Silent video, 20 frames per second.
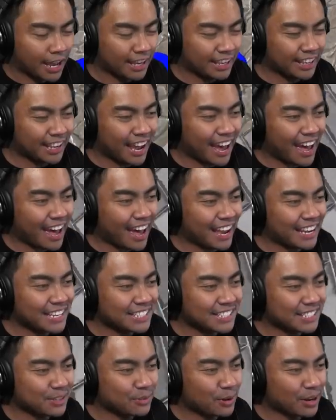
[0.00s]
Hey
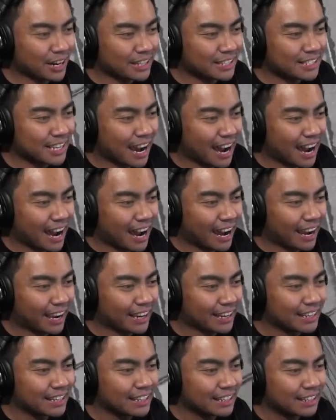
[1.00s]
guys, you wanna
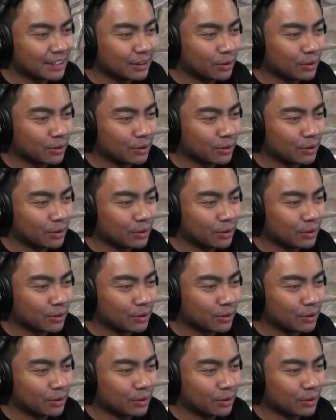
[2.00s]
die?